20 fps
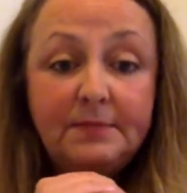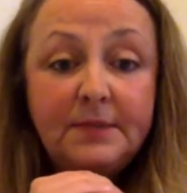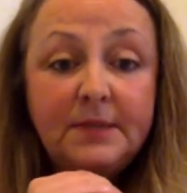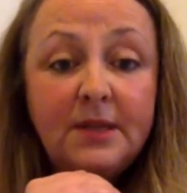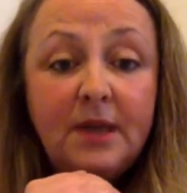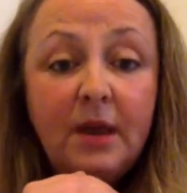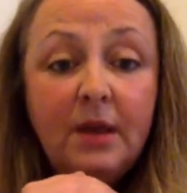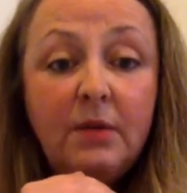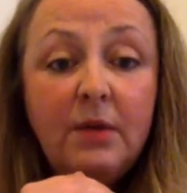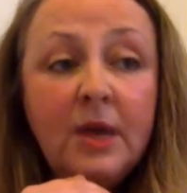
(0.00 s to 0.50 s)

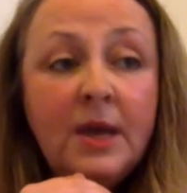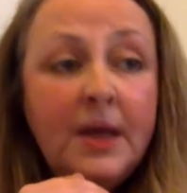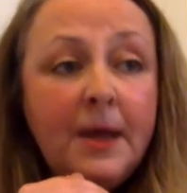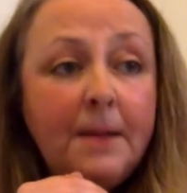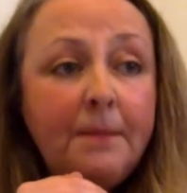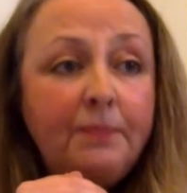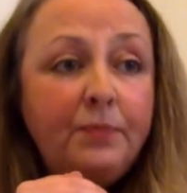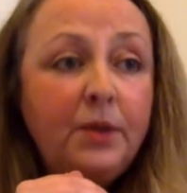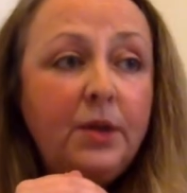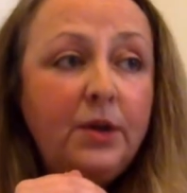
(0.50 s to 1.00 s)
So,
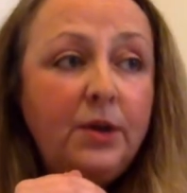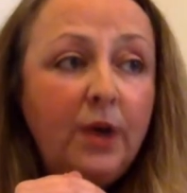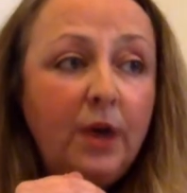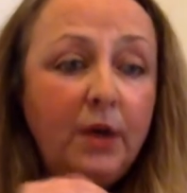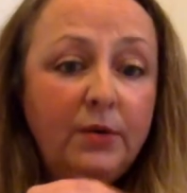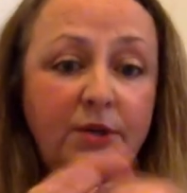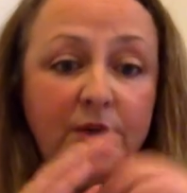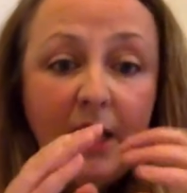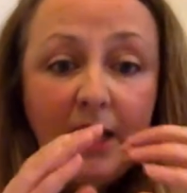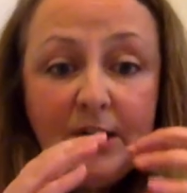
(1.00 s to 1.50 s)
you know,
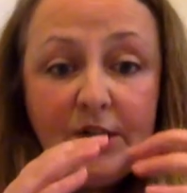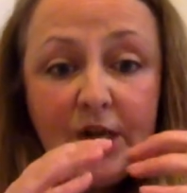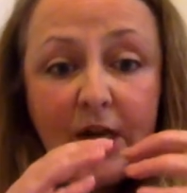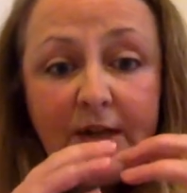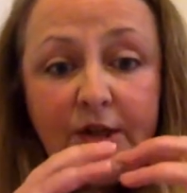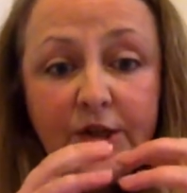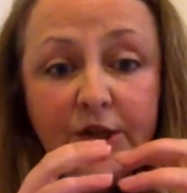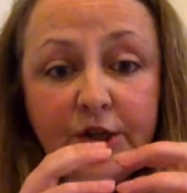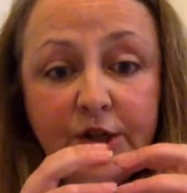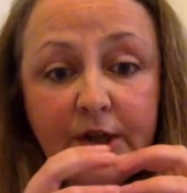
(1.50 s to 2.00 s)

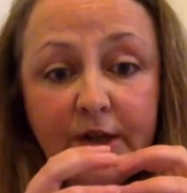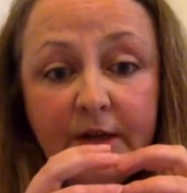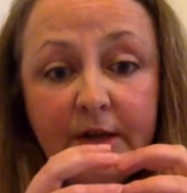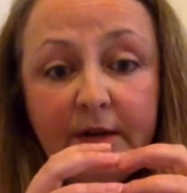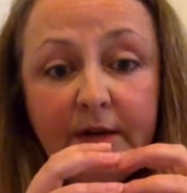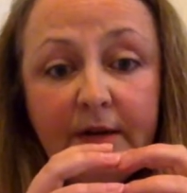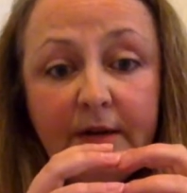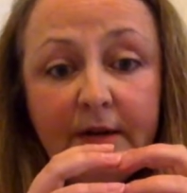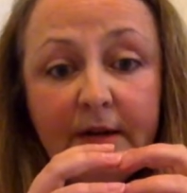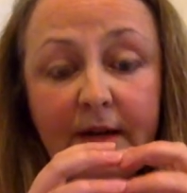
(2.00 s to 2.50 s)

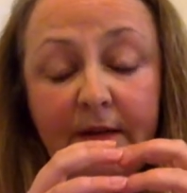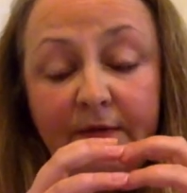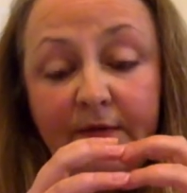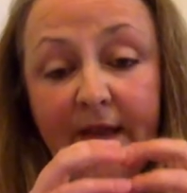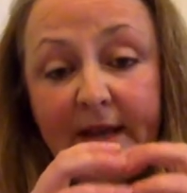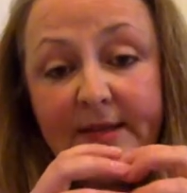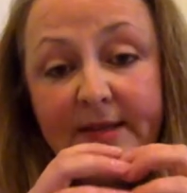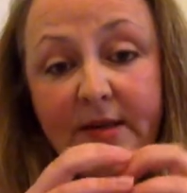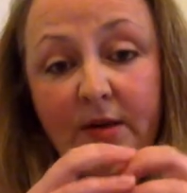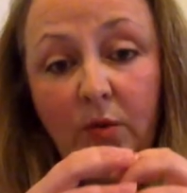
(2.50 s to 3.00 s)
digestion, if
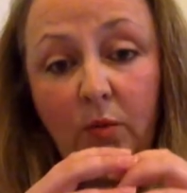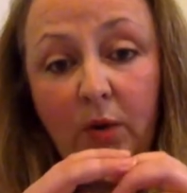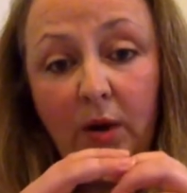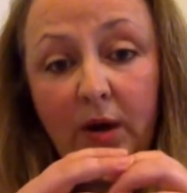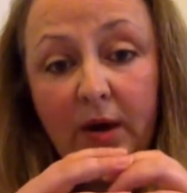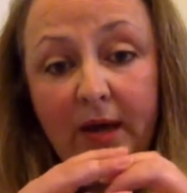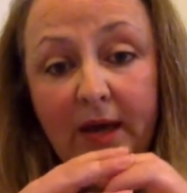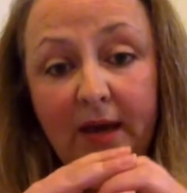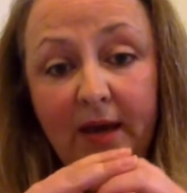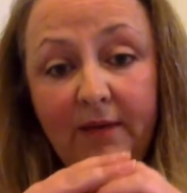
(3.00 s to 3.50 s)
that's not
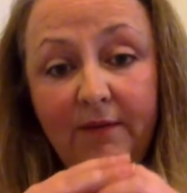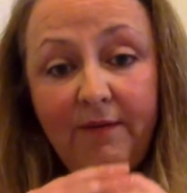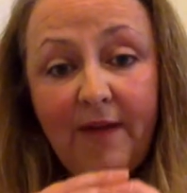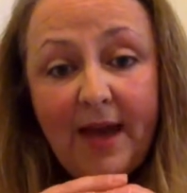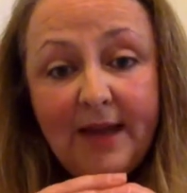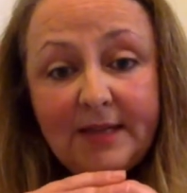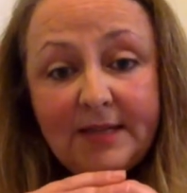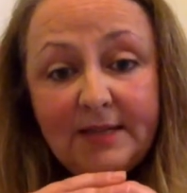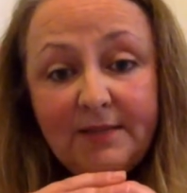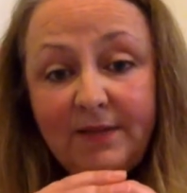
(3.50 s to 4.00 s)
working
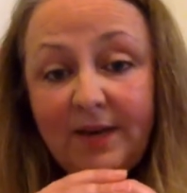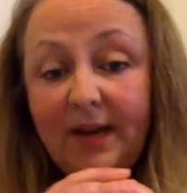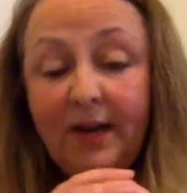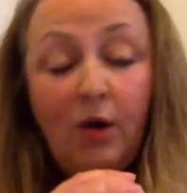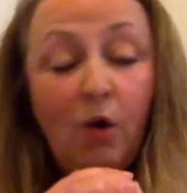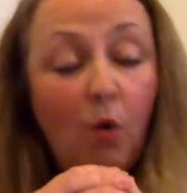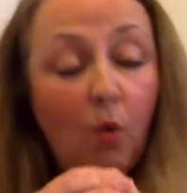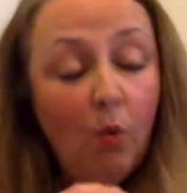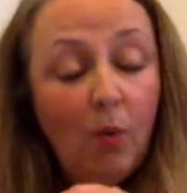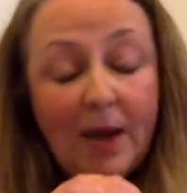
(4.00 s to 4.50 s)
effectively, and
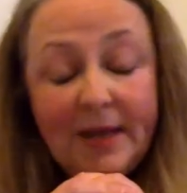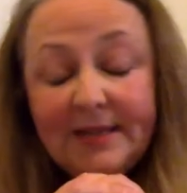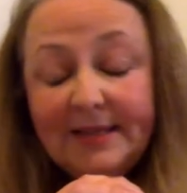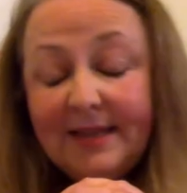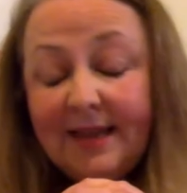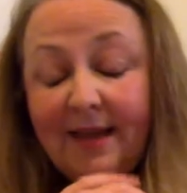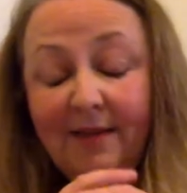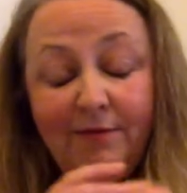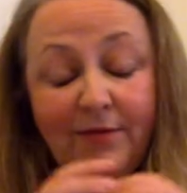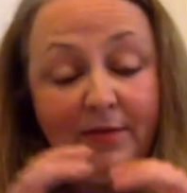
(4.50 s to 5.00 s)
I always
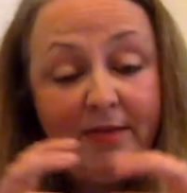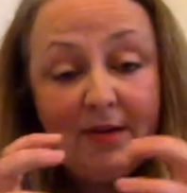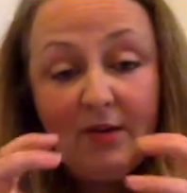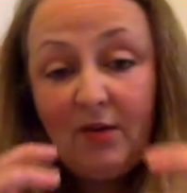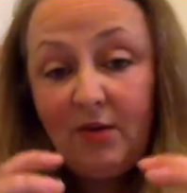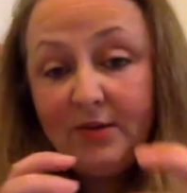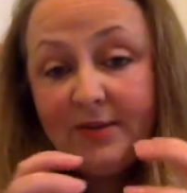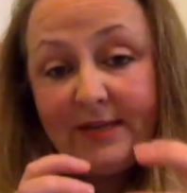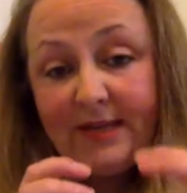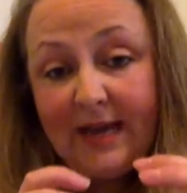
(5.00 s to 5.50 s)
say everything
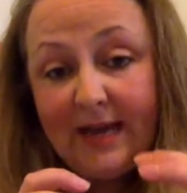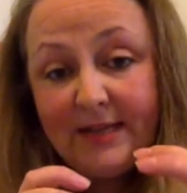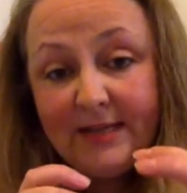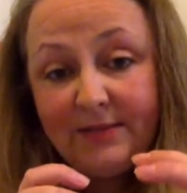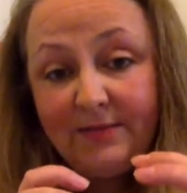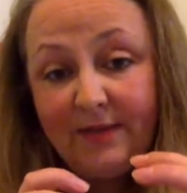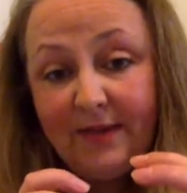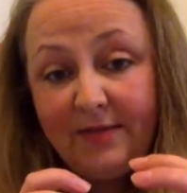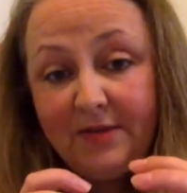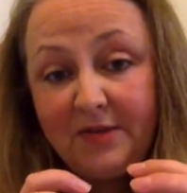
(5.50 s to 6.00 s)

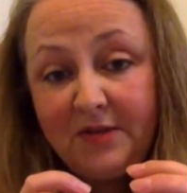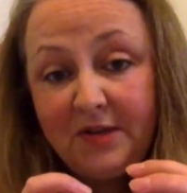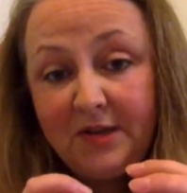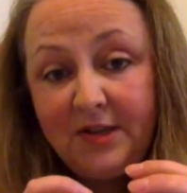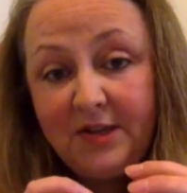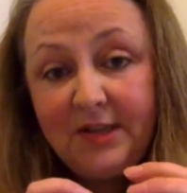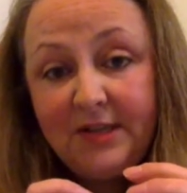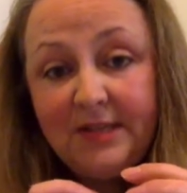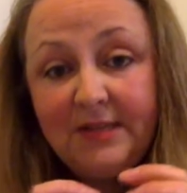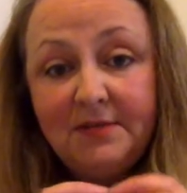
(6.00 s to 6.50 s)
oscillates around the
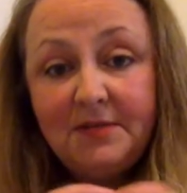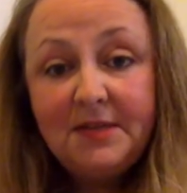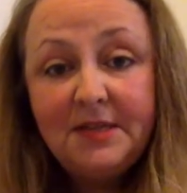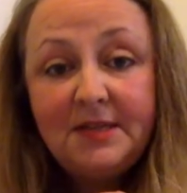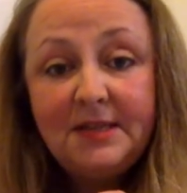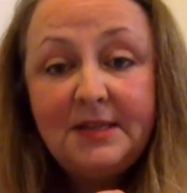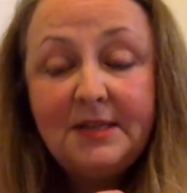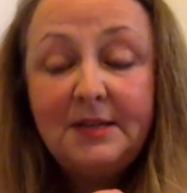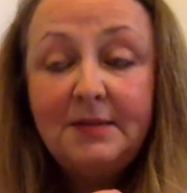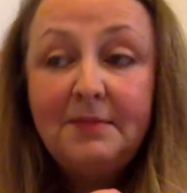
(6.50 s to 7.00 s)
digestive
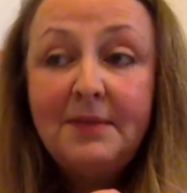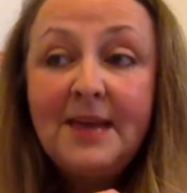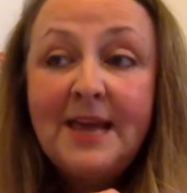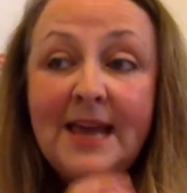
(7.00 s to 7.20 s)
system,